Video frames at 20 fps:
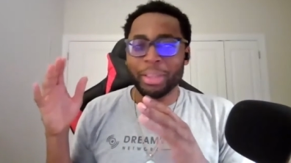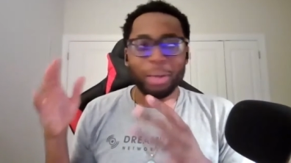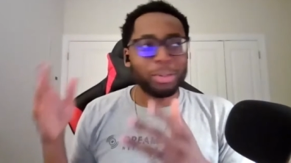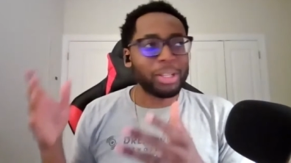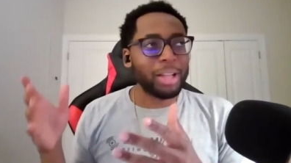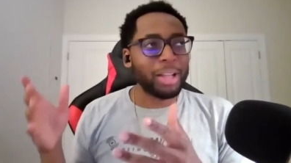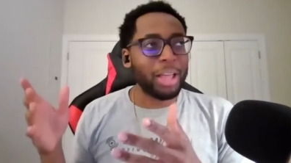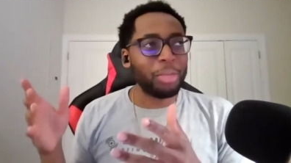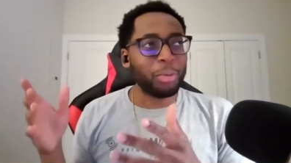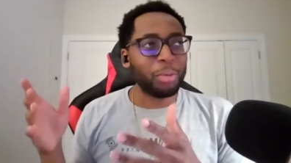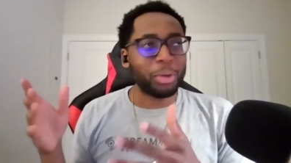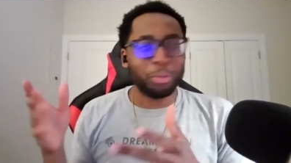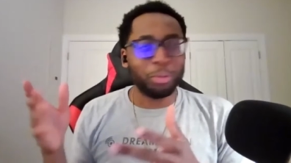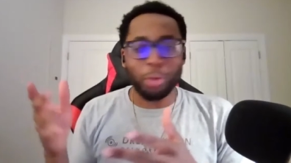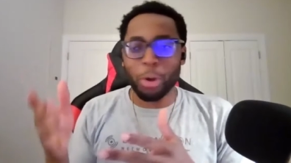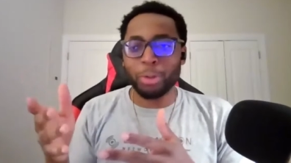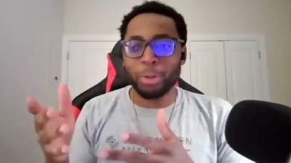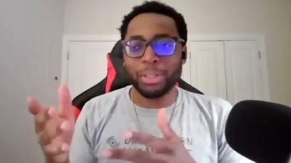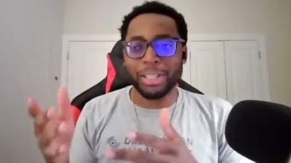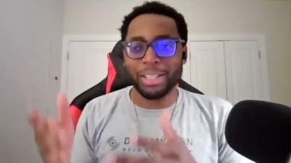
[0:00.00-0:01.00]
There was another one,
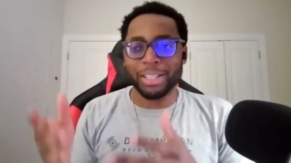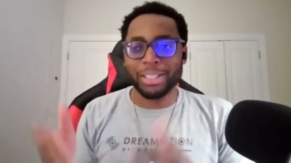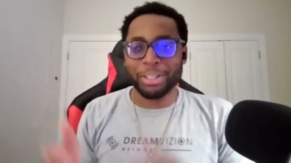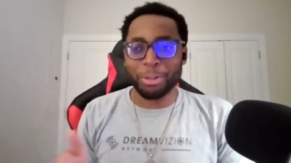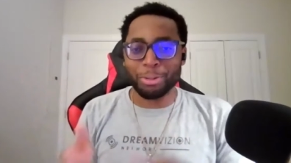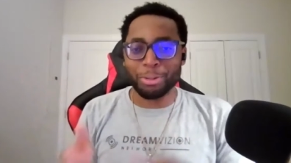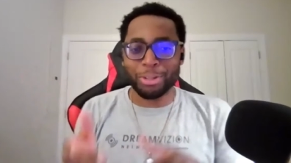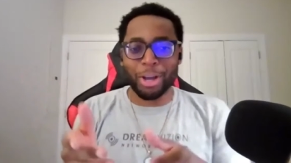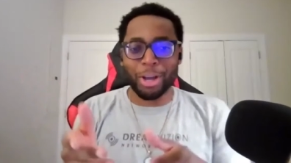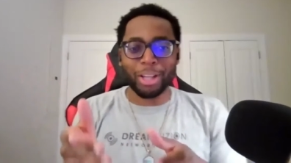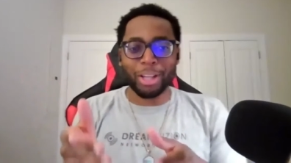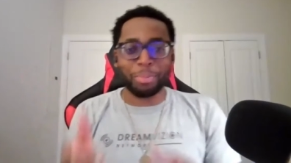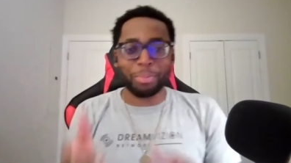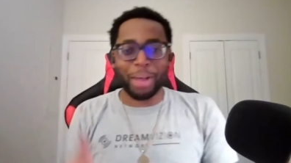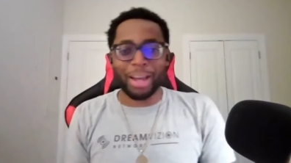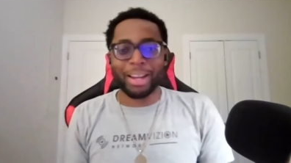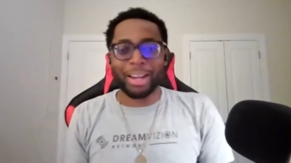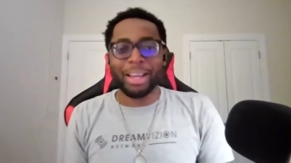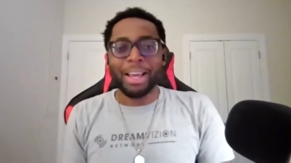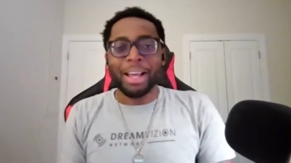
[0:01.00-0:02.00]
Roses. You talked
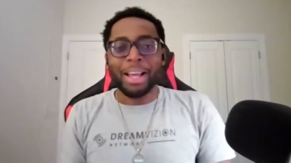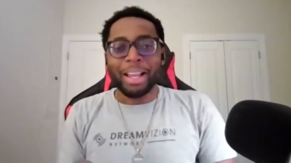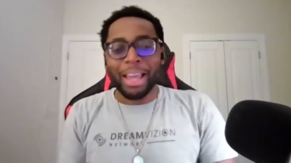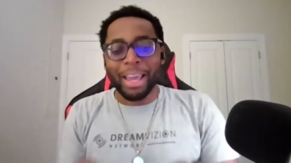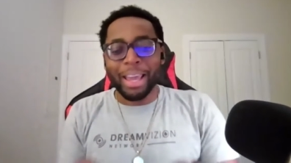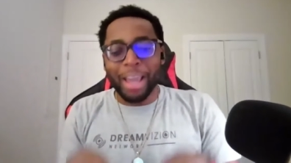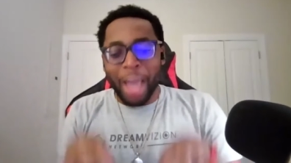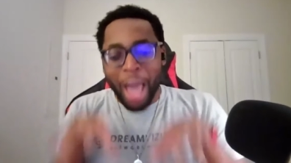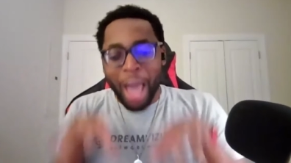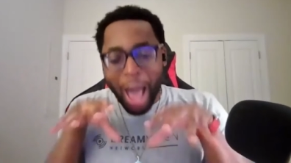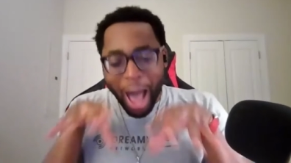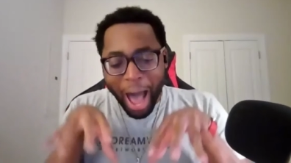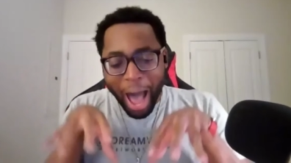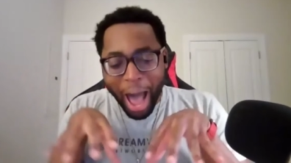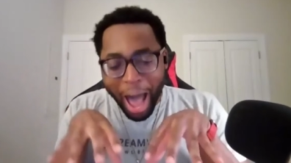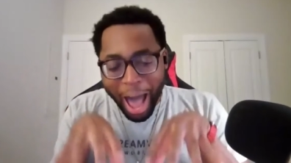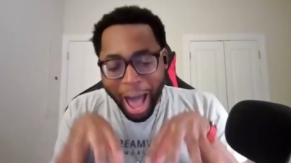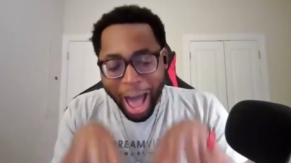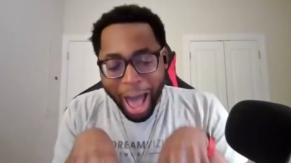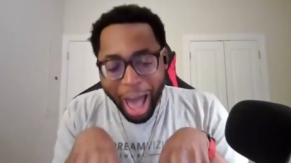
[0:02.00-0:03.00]
about it. Like,
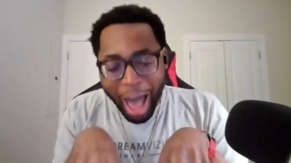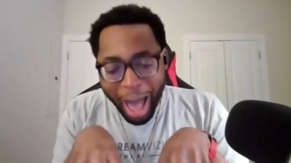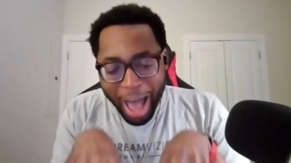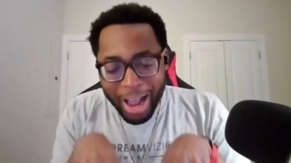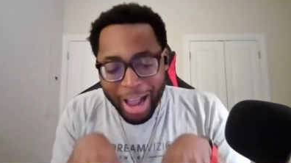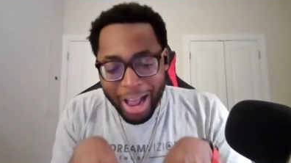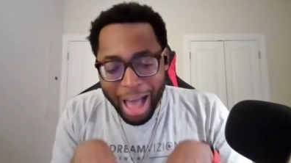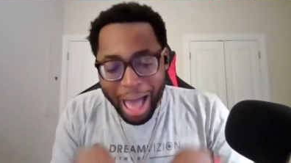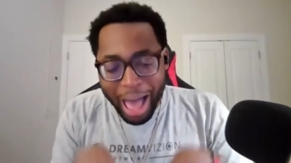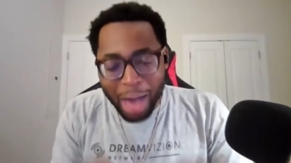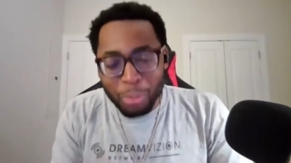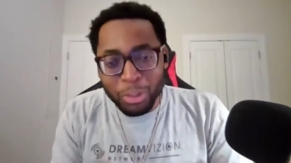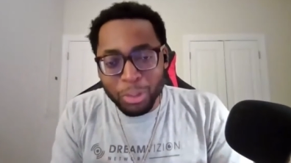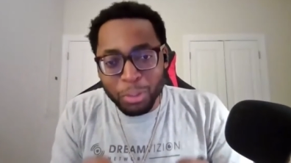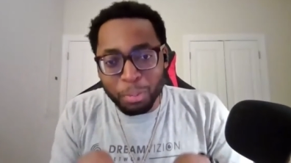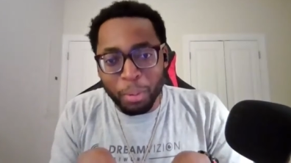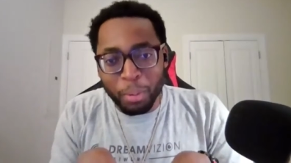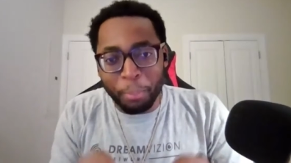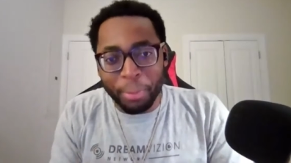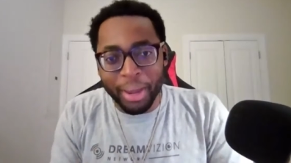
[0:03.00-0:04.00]
I
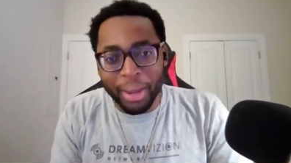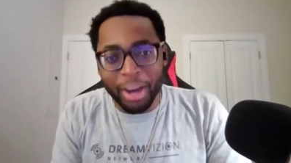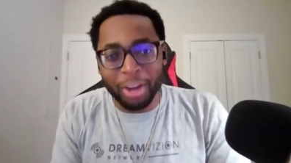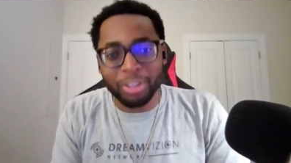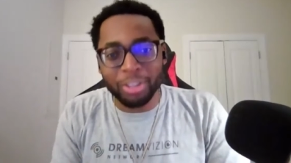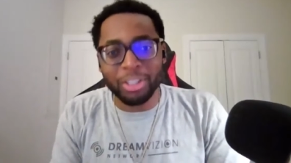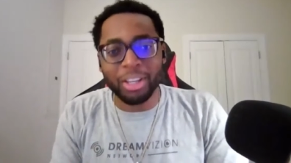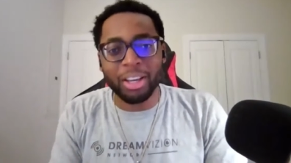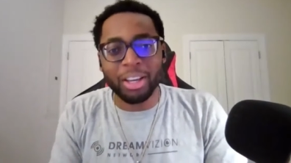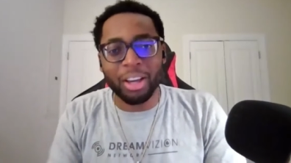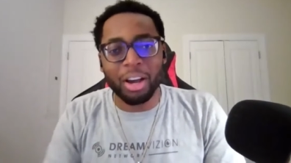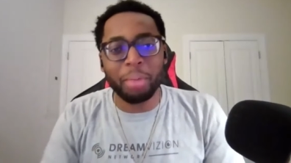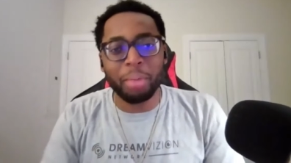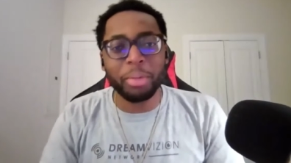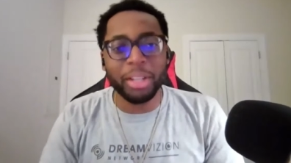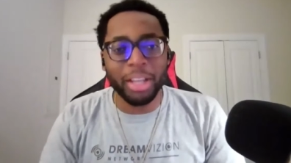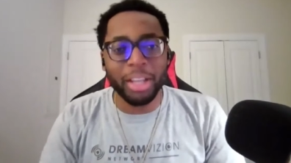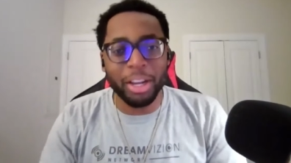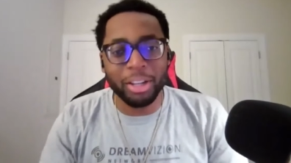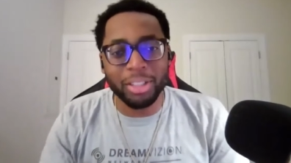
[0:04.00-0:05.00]
was prepared to
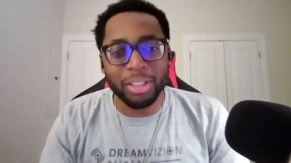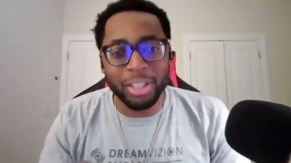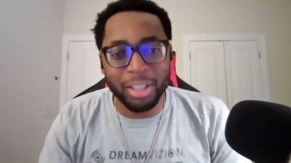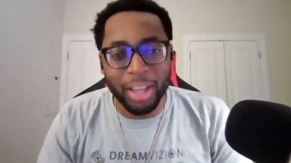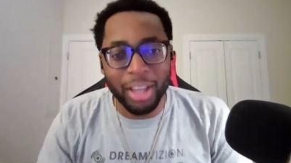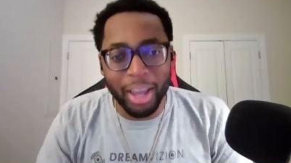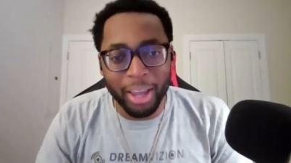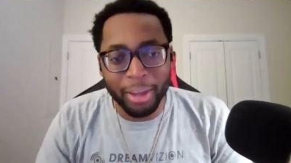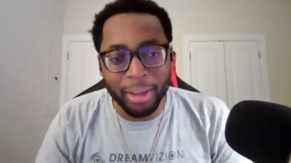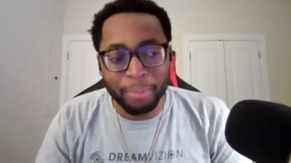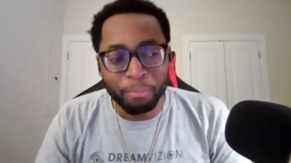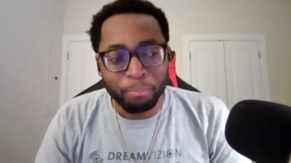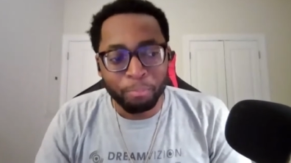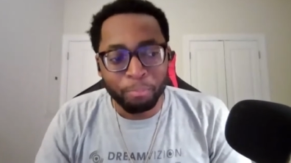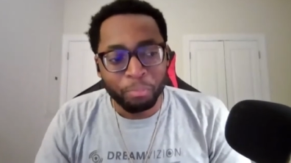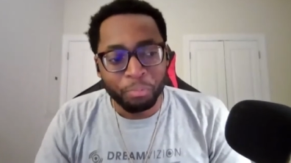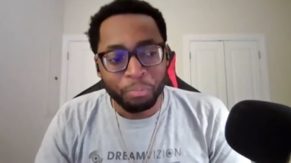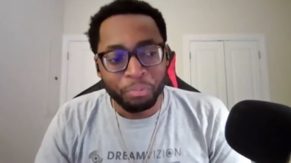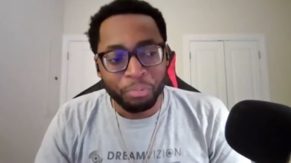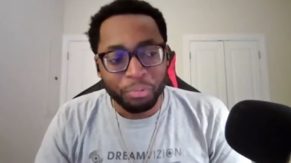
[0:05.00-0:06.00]
come in here today
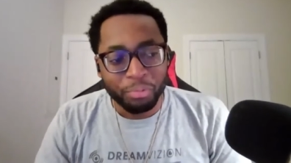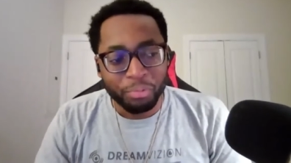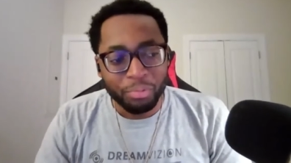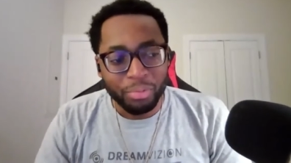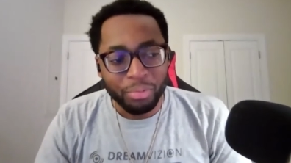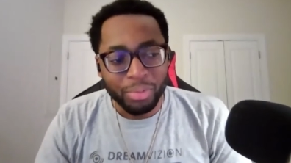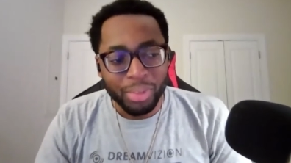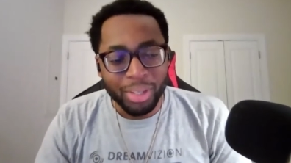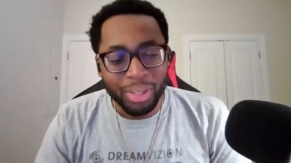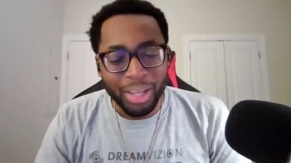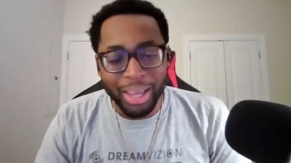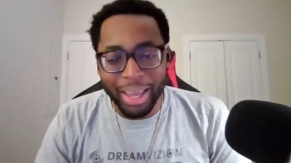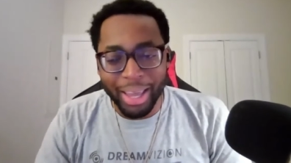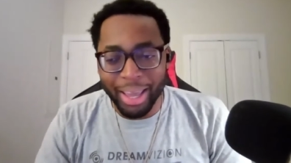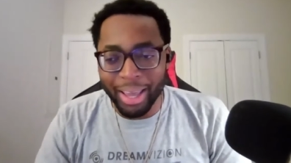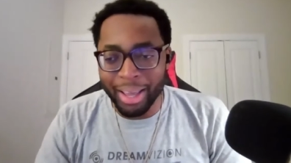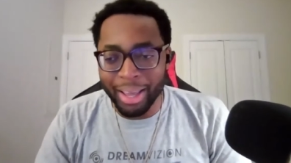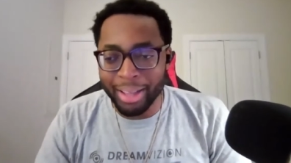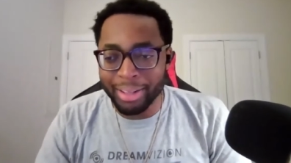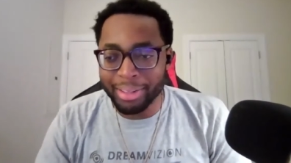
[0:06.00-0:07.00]

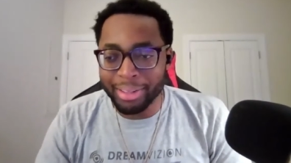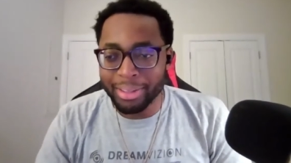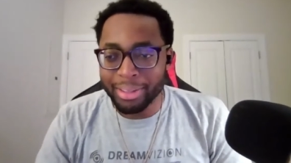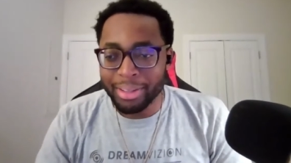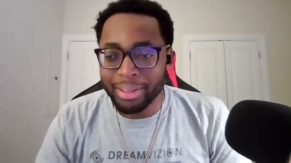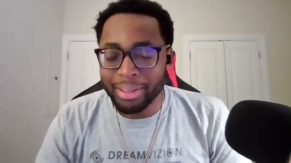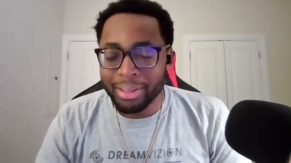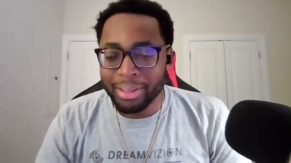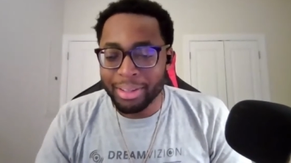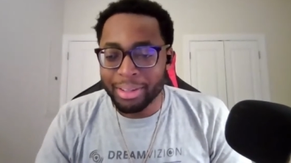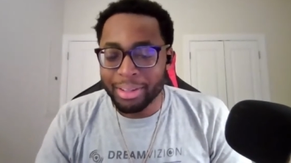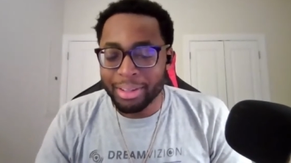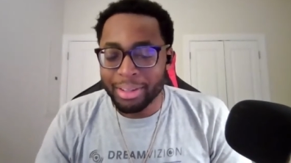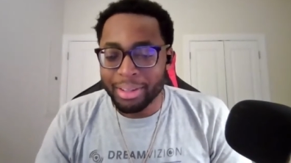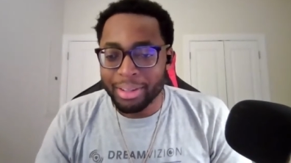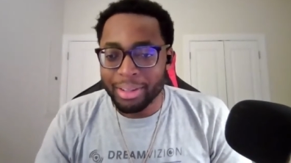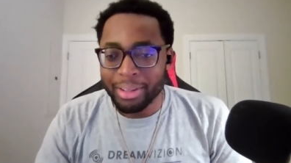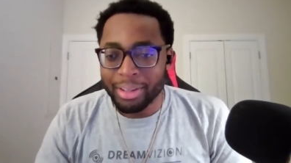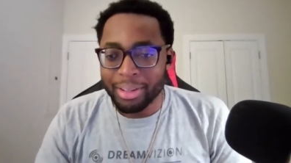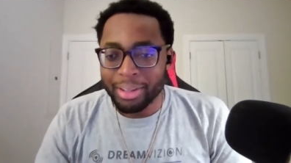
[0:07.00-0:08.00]
and
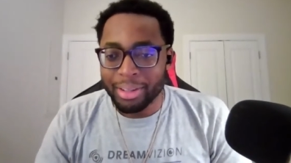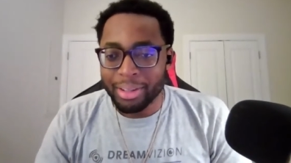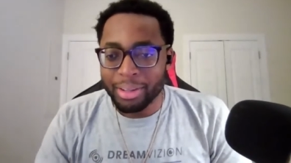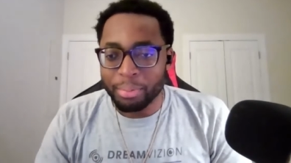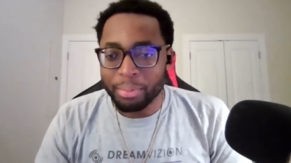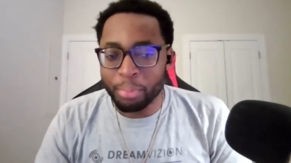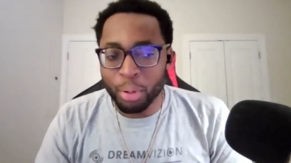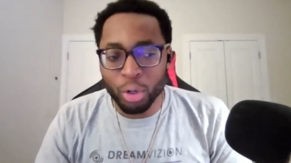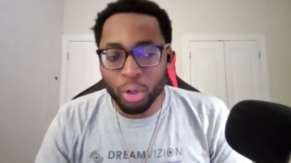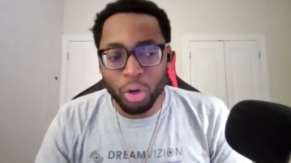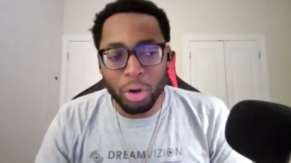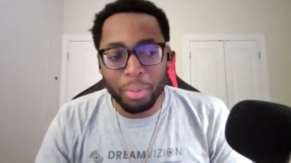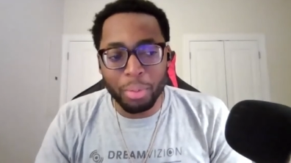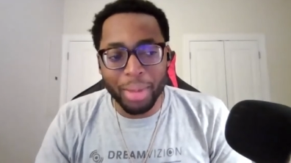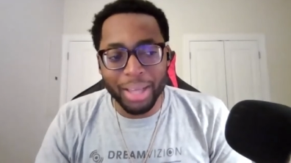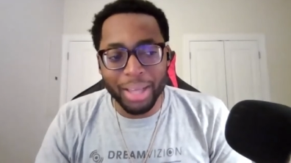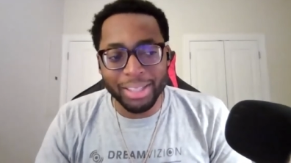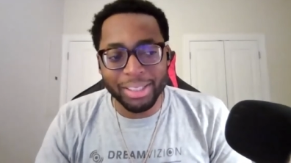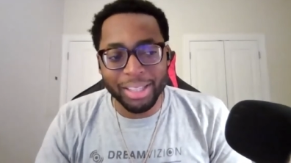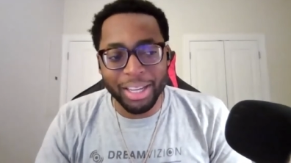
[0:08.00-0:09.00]
put on
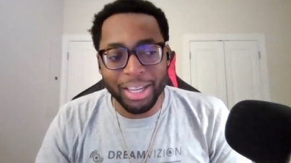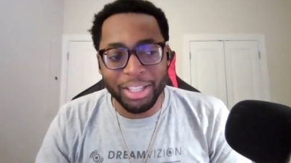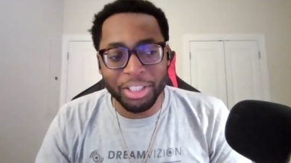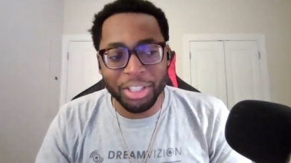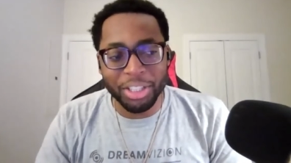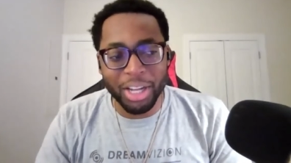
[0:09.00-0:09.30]
my St.